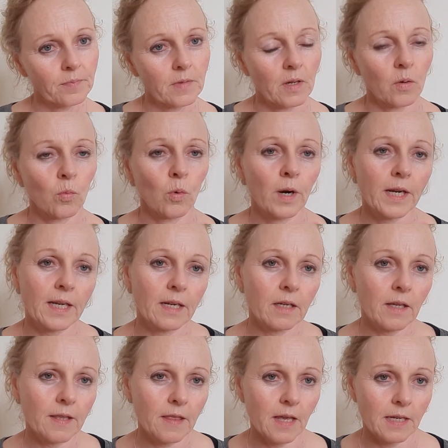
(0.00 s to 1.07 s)
I'm working
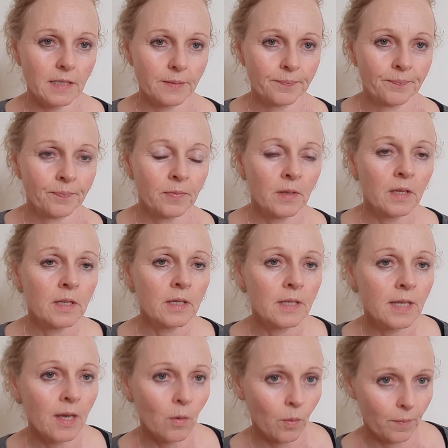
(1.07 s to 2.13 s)
like that.
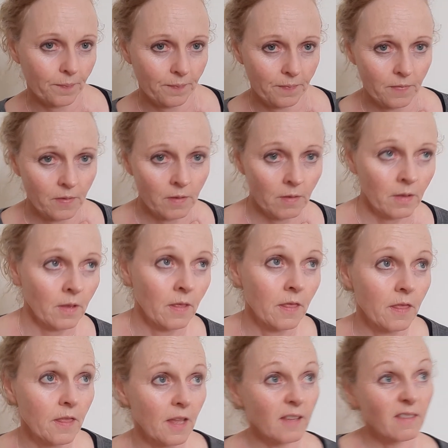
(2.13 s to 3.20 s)
Now,
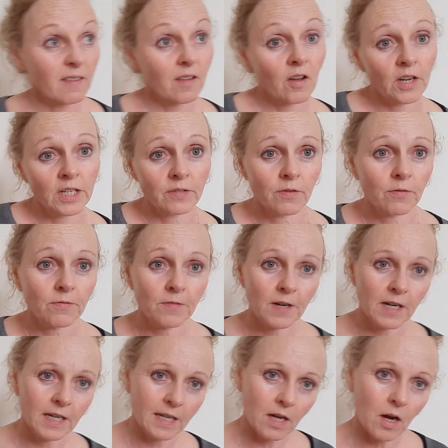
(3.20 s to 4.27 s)
that's kind of a
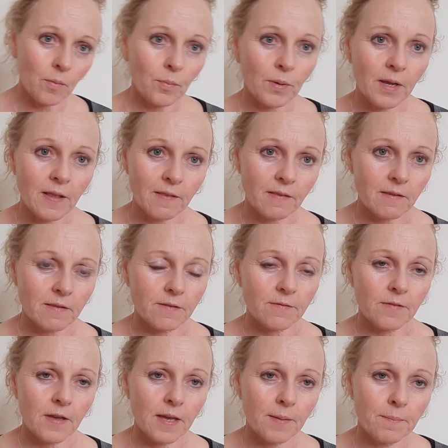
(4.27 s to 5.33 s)
fairly comprehensive
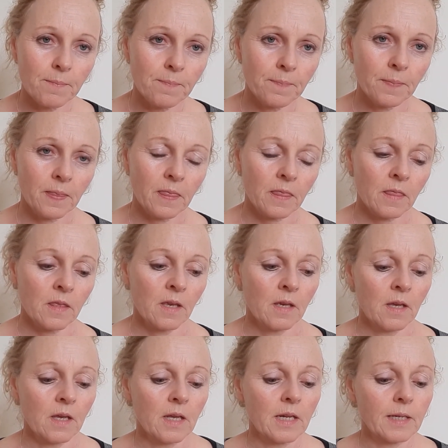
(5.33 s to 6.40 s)

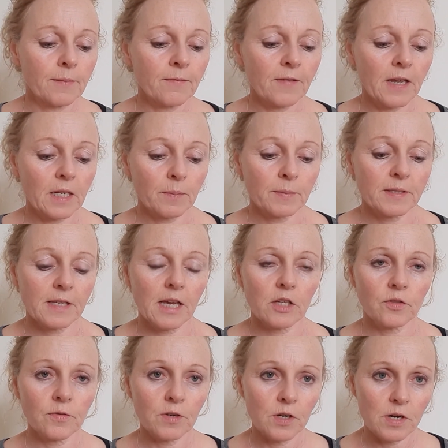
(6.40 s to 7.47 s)
lymphatic massage
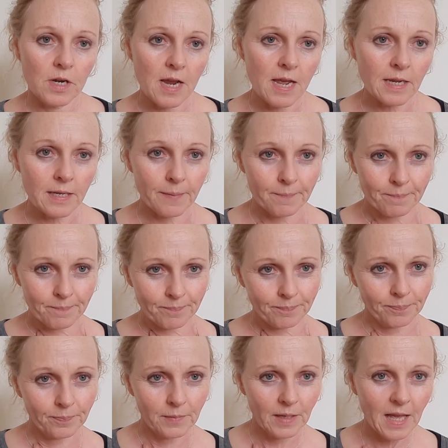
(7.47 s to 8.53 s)
for your neck.
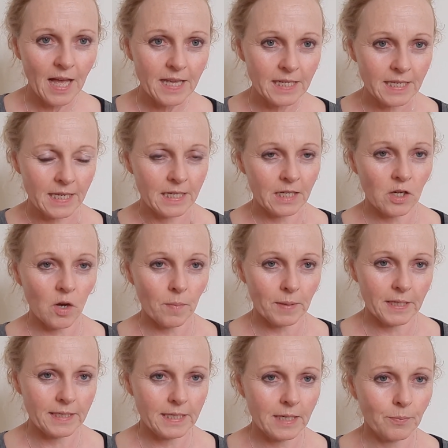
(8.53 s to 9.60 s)
Adding in a couple
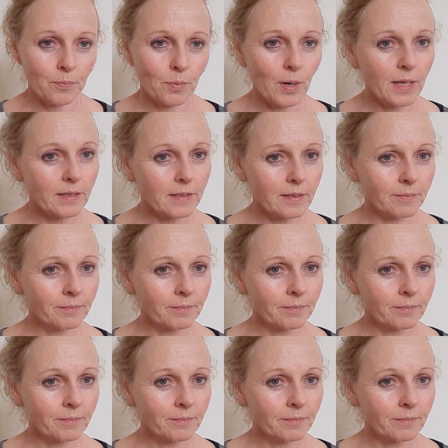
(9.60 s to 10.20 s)
of deep breaths